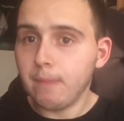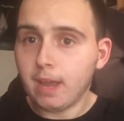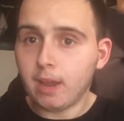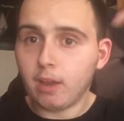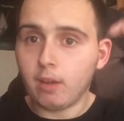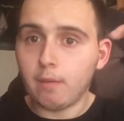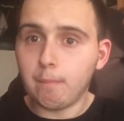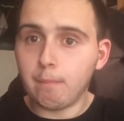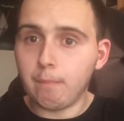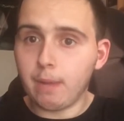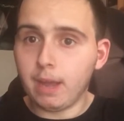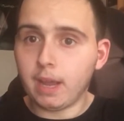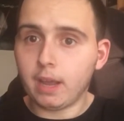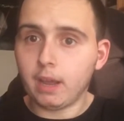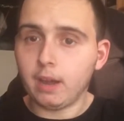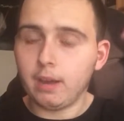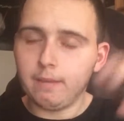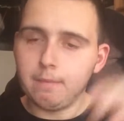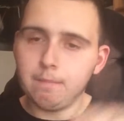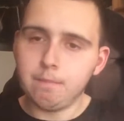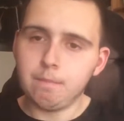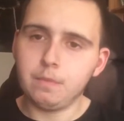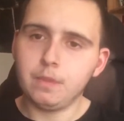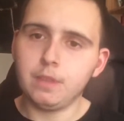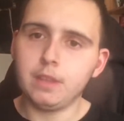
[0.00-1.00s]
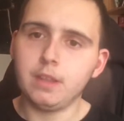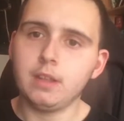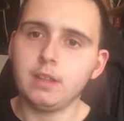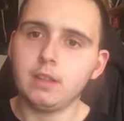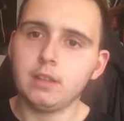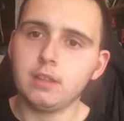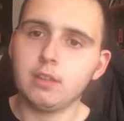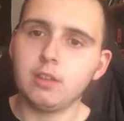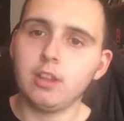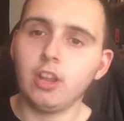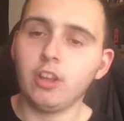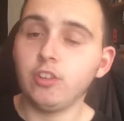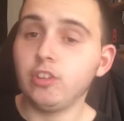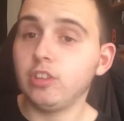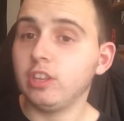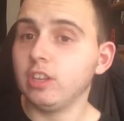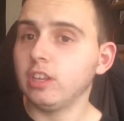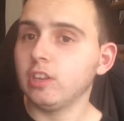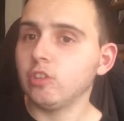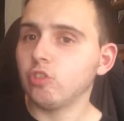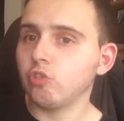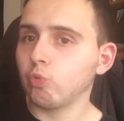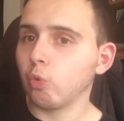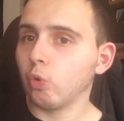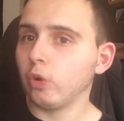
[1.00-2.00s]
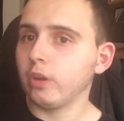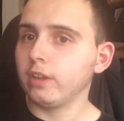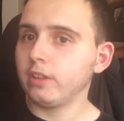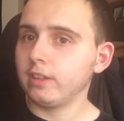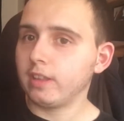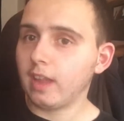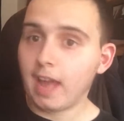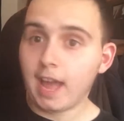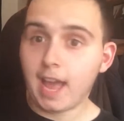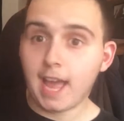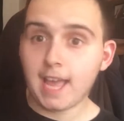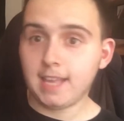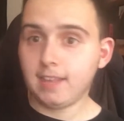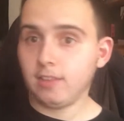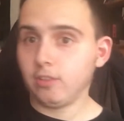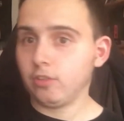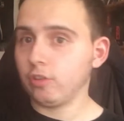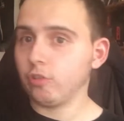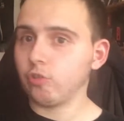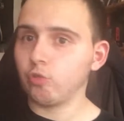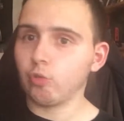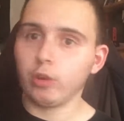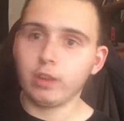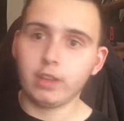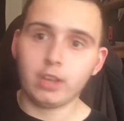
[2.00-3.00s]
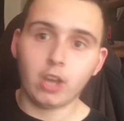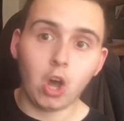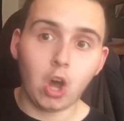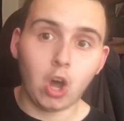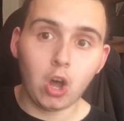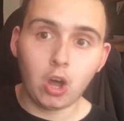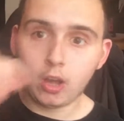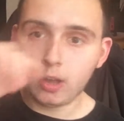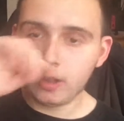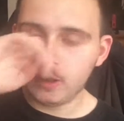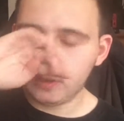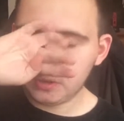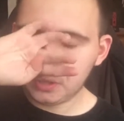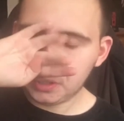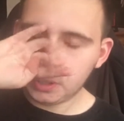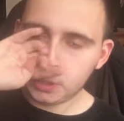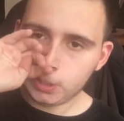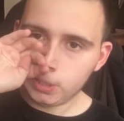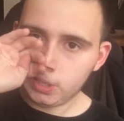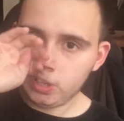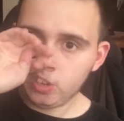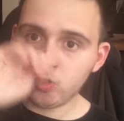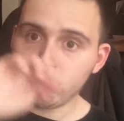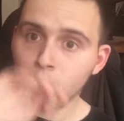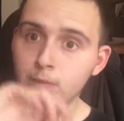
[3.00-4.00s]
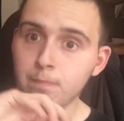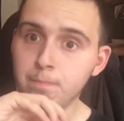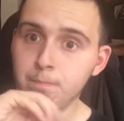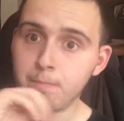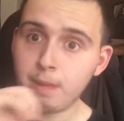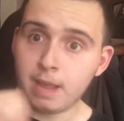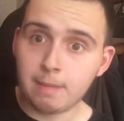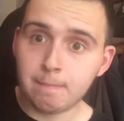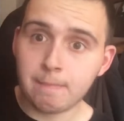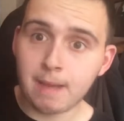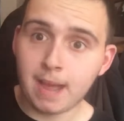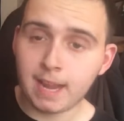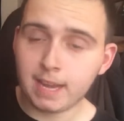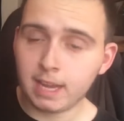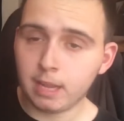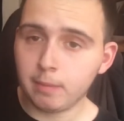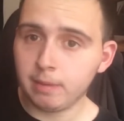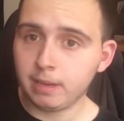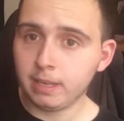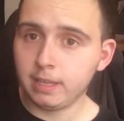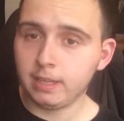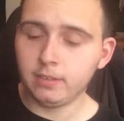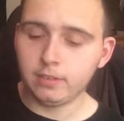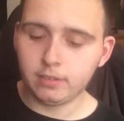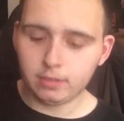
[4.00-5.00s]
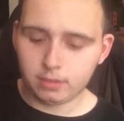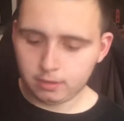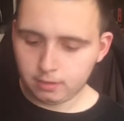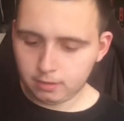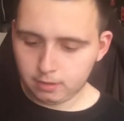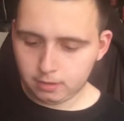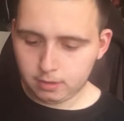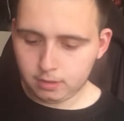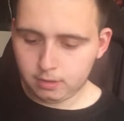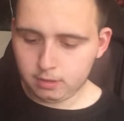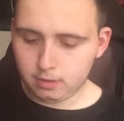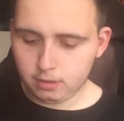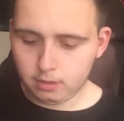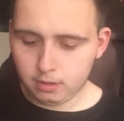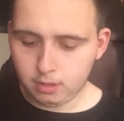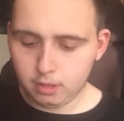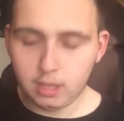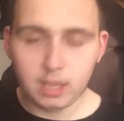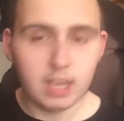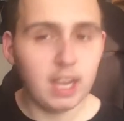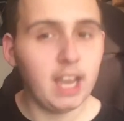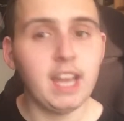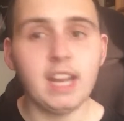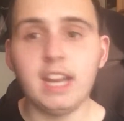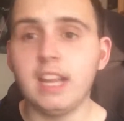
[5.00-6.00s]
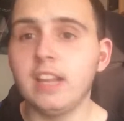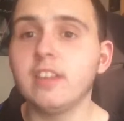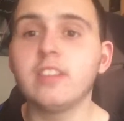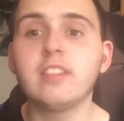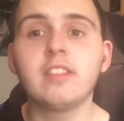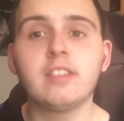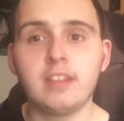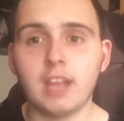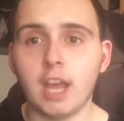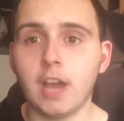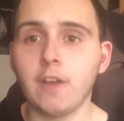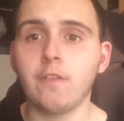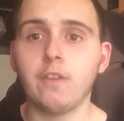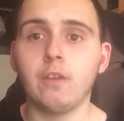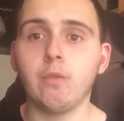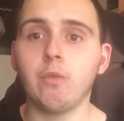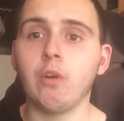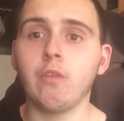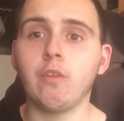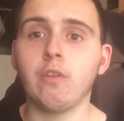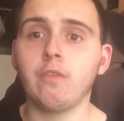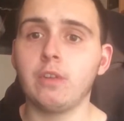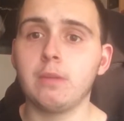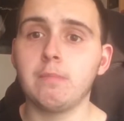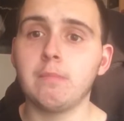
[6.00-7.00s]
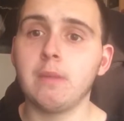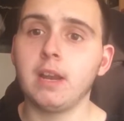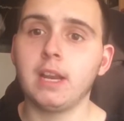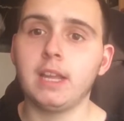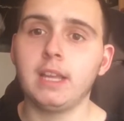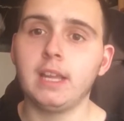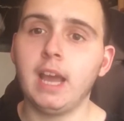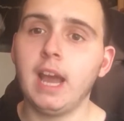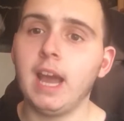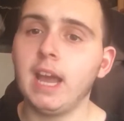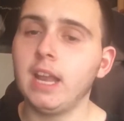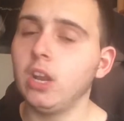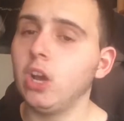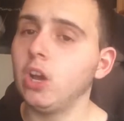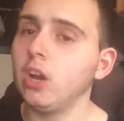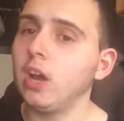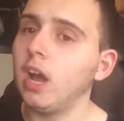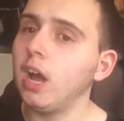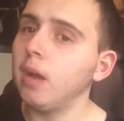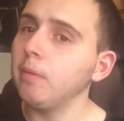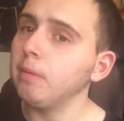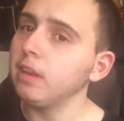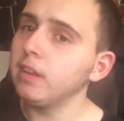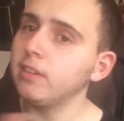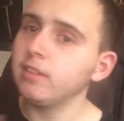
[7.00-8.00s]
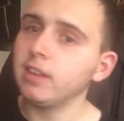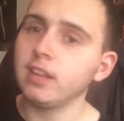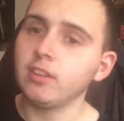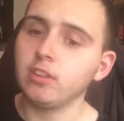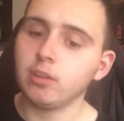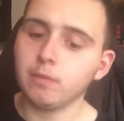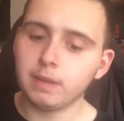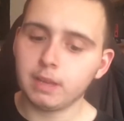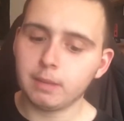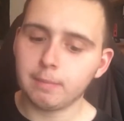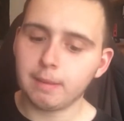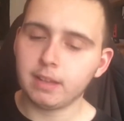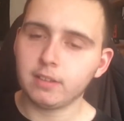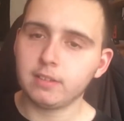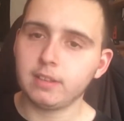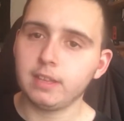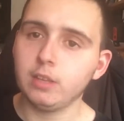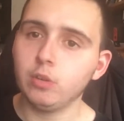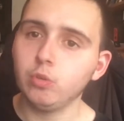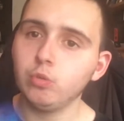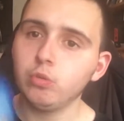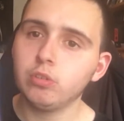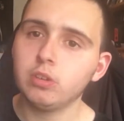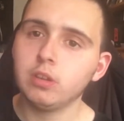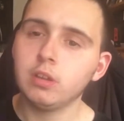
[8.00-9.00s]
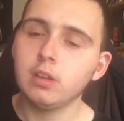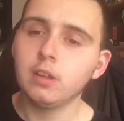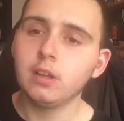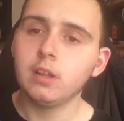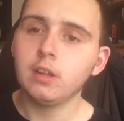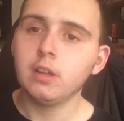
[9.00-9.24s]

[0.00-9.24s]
bigger and bigger, so you can destroy tanks, destroy cars, destroy big bad enemies. It is definitely well worth your money. And I'm going to say something about deals.